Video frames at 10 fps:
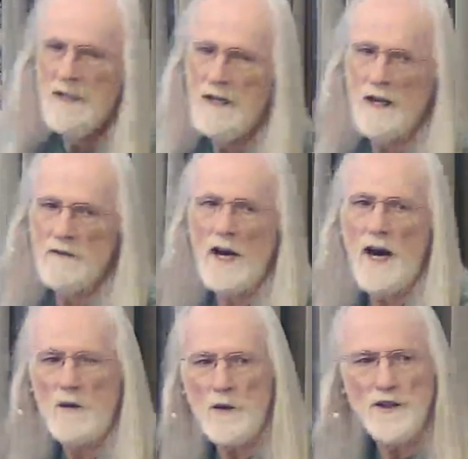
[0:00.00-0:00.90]
love
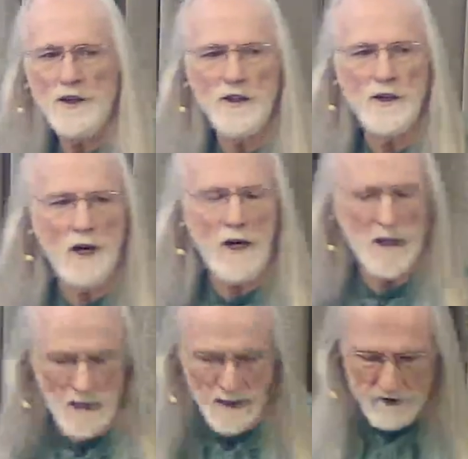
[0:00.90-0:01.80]
God with all your
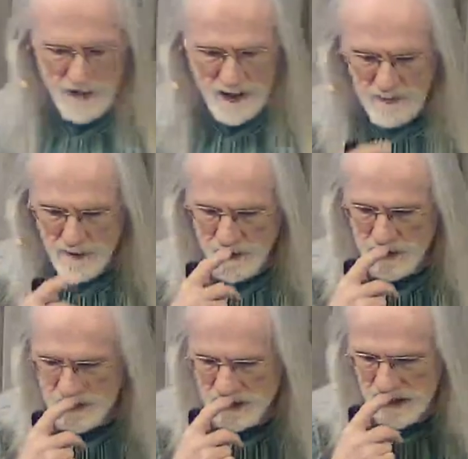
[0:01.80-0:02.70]
heart, love your neighbor as
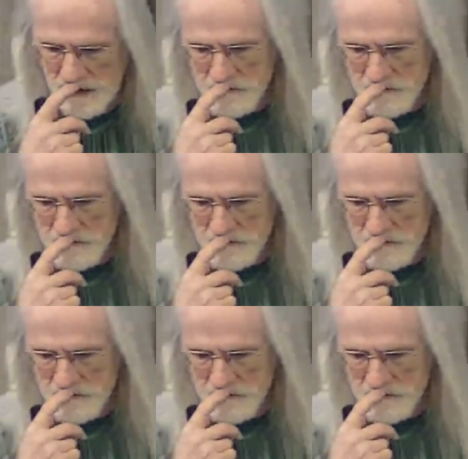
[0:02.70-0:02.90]
yourself.